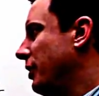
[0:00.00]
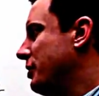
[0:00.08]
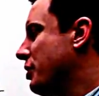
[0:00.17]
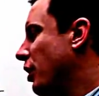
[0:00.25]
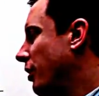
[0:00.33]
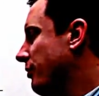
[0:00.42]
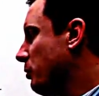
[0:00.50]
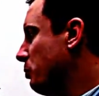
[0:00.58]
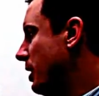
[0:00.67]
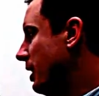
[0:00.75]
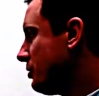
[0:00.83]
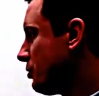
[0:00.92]
It's gone from
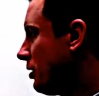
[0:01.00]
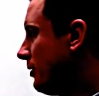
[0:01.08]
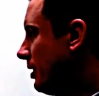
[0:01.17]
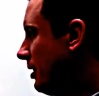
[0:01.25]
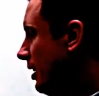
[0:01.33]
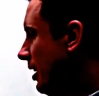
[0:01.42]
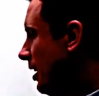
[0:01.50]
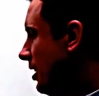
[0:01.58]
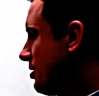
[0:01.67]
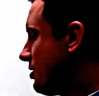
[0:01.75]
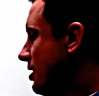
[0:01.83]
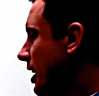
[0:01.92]
being sort of a
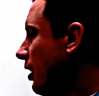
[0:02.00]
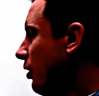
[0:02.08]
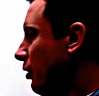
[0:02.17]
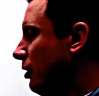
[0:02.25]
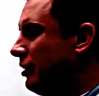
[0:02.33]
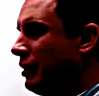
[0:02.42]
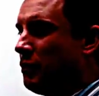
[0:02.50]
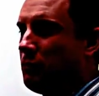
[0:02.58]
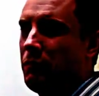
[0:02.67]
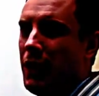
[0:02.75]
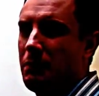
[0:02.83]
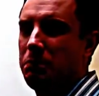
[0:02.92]
single
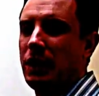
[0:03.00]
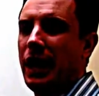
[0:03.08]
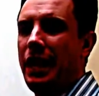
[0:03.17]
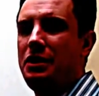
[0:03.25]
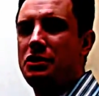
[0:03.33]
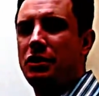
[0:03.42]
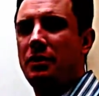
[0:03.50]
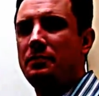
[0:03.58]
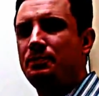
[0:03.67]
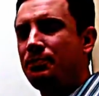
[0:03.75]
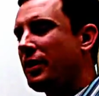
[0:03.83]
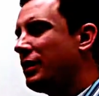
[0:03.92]
application
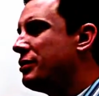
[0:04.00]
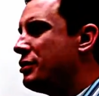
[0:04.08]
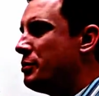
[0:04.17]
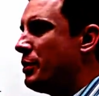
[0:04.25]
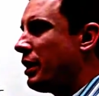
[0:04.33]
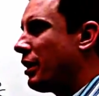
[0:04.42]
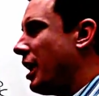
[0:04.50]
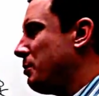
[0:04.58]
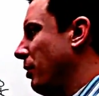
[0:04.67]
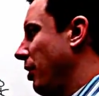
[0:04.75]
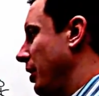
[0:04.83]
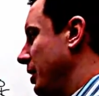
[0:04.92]
to doing a
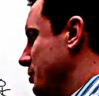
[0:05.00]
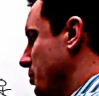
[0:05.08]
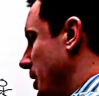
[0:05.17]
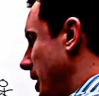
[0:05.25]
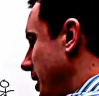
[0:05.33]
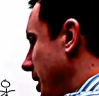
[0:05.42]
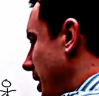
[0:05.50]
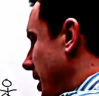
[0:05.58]
couple things, right?